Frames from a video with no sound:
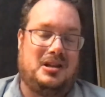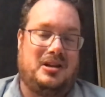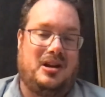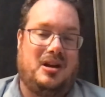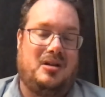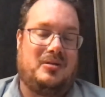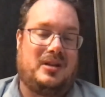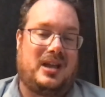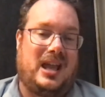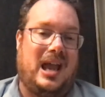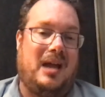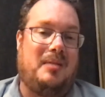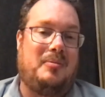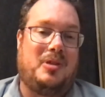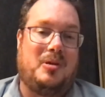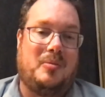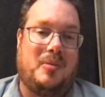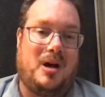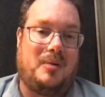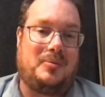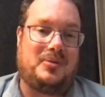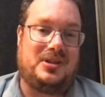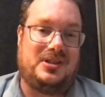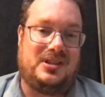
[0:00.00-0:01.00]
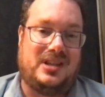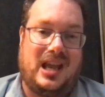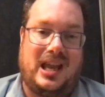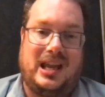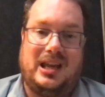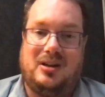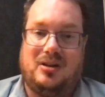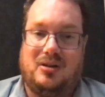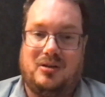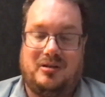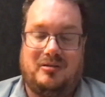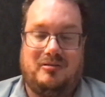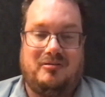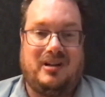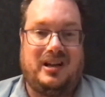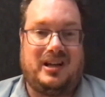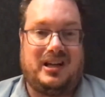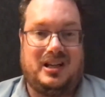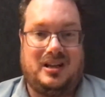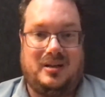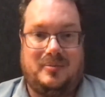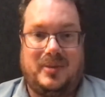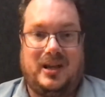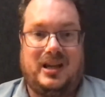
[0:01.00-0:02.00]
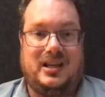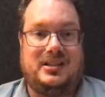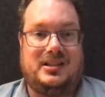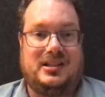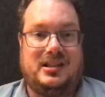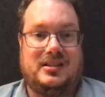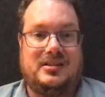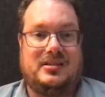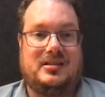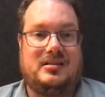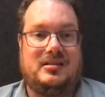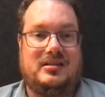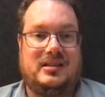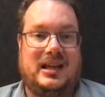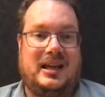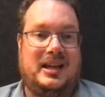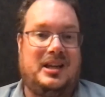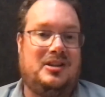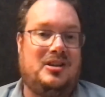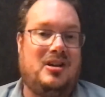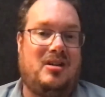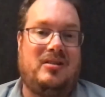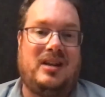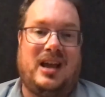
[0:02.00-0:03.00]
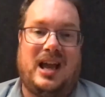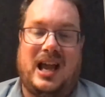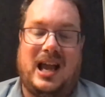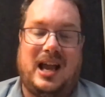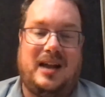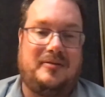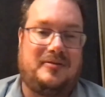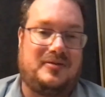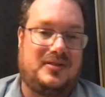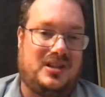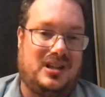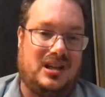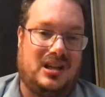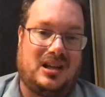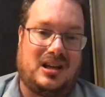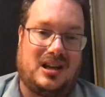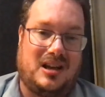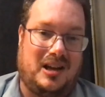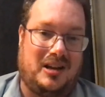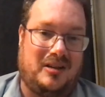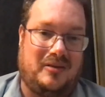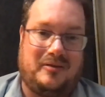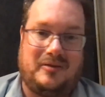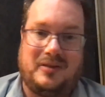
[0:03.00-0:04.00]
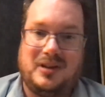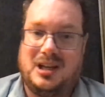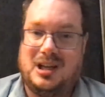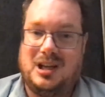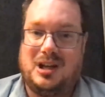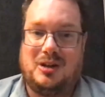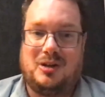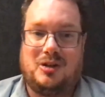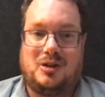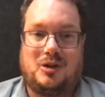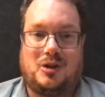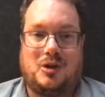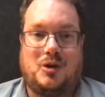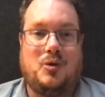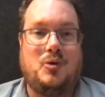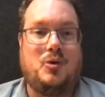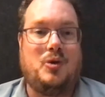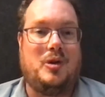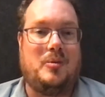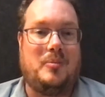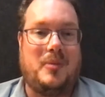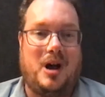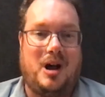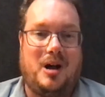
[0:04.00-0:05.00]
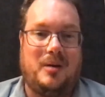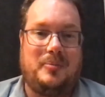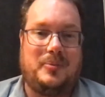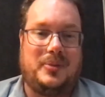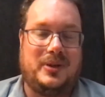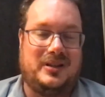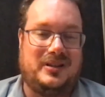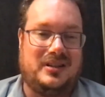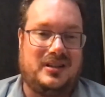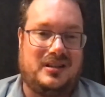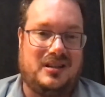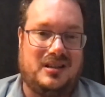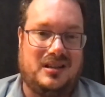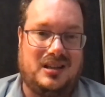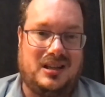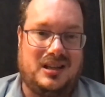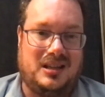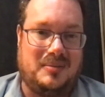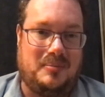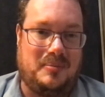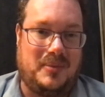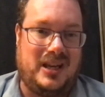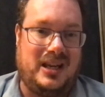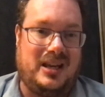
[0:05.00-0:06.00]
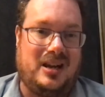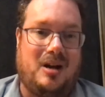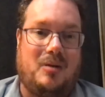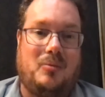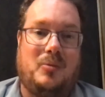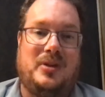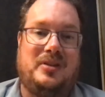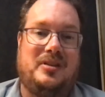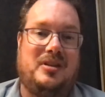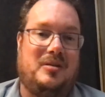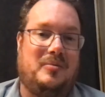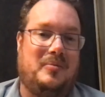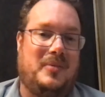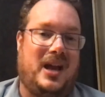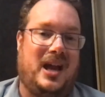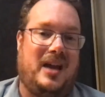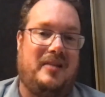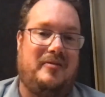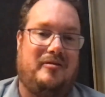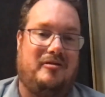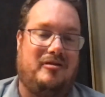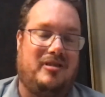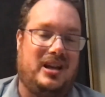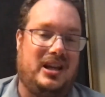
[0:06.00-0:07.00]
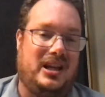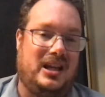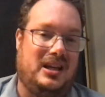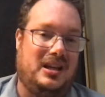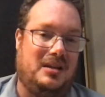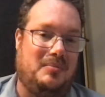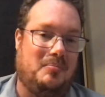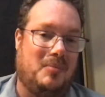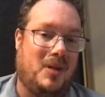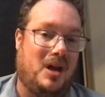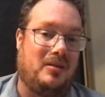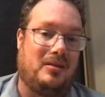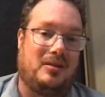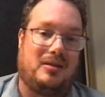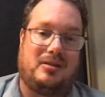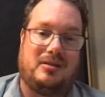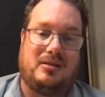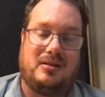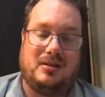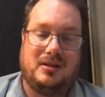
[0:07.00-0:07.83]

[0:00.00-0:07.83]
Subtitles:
kept them up to date on a regular basis. Now, you don't have to kind of call them up and meet up with them every month.